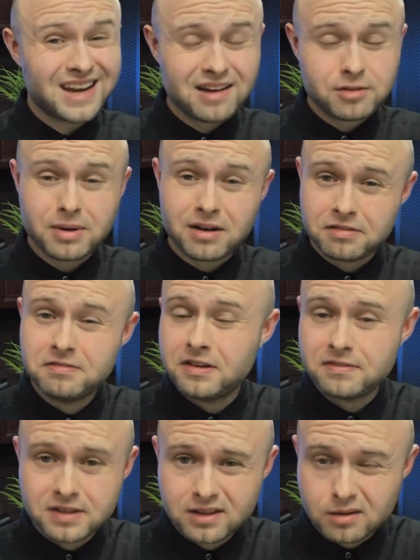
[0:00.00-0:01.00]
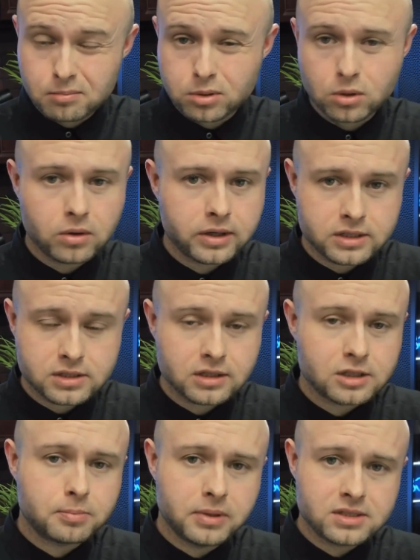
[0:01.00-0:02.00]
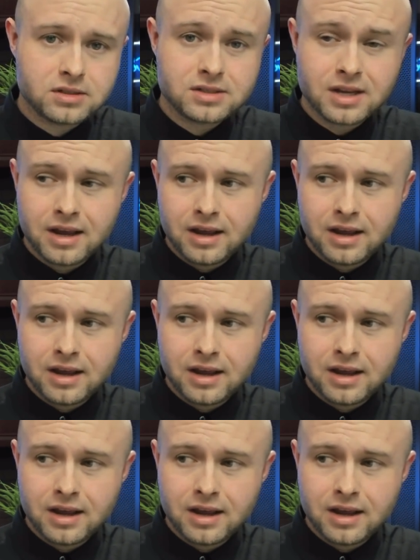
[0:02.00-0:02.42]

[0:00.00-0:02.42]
I have about 50 employees in this business,